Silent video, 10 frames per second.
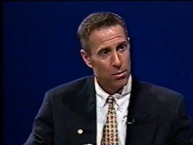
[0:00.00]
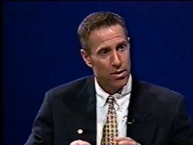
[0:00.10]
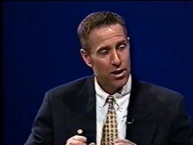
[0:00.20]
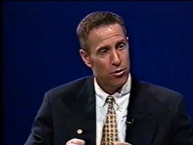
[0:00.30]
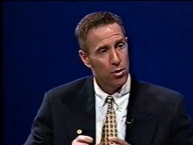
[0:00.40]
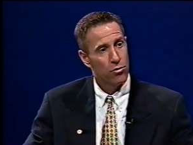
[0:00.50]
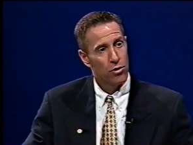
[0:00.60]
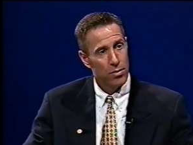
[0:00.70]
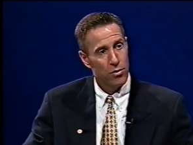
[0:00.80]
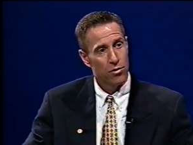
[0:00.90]
But that term
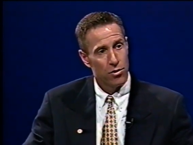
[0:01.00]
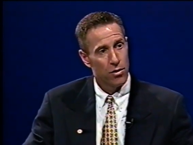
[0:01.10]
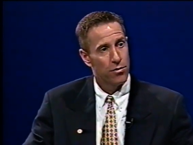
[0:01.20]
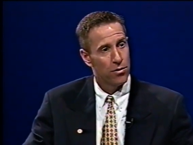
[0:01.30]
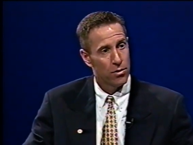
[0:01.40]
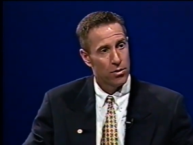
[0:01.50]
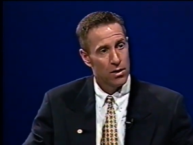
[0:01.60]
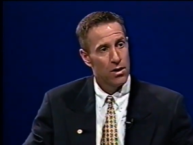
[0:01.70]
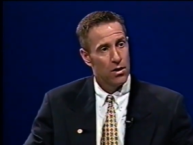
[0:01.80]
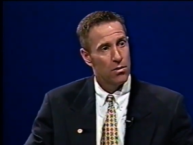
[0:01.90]
should be reserved for
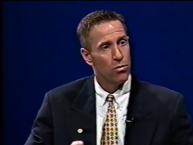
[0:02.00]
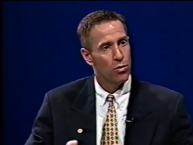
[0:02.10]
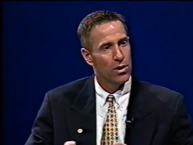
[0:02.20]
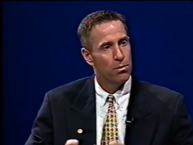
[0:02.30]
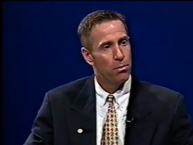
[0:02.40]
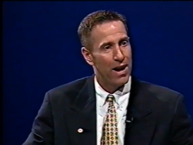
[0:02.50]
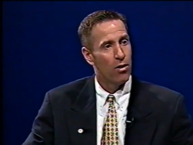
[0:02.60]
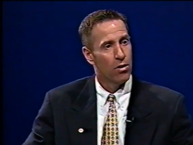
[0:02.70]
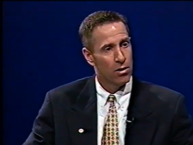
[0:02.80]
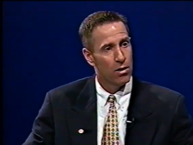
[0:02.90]
uh, real
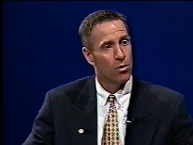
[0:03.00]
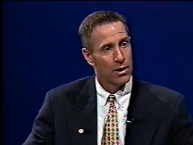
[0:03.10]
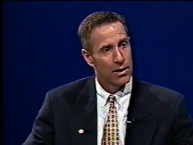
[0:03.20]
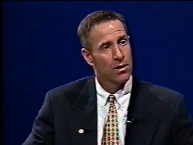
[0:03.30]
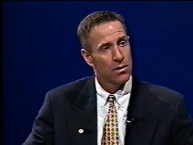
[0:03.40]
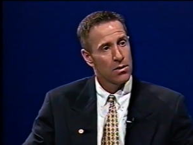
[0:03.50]
peril only.